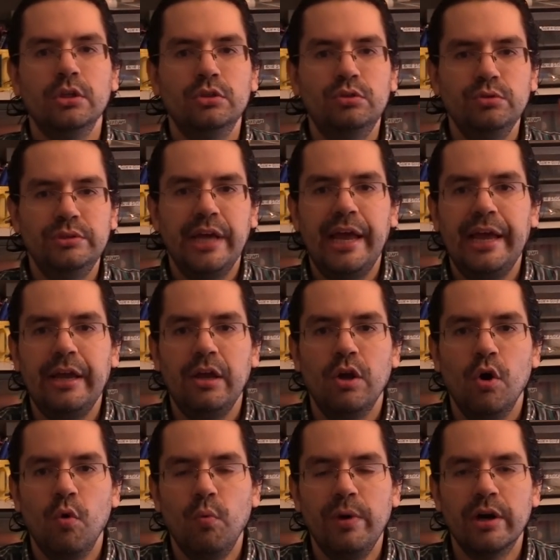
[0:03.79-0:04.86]
Today,
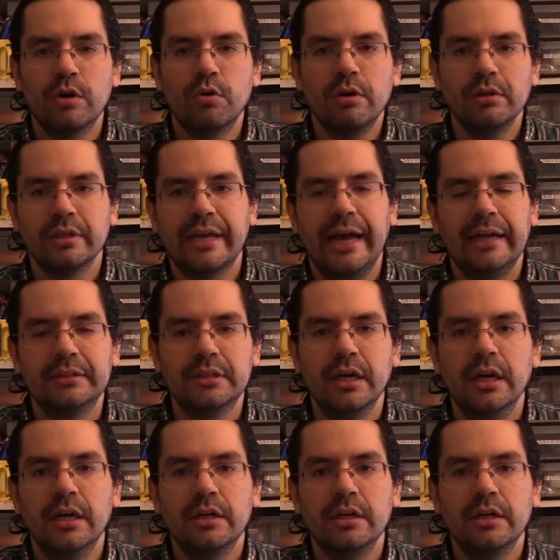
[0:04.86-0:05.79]
we're going to look at